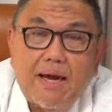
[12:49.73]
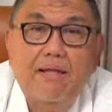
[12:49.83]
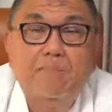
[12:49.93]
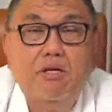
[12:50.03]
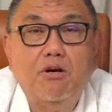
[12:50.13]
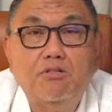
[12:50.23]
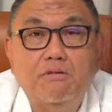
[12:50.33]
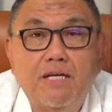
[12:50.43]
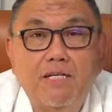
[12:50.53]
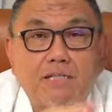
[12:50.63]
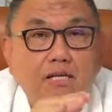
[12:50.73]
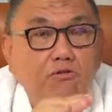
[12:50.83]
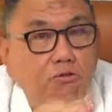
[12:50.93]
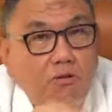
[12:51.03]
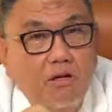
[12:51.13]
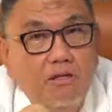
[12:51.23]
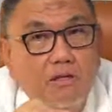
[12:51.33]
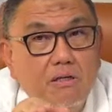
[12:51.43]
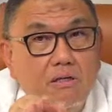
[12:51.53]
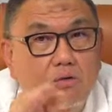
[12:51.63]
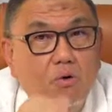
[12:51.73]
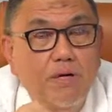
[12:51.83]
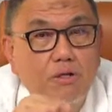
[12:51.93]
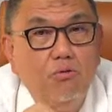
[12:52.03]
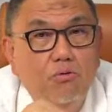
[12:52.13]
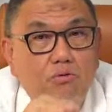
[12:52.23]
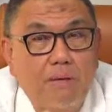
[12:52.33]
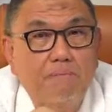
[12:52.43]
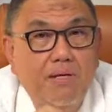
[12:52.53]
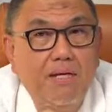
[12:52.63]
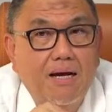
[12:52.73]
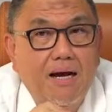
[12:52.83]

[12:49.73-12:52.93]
and because of that they do not go into rapid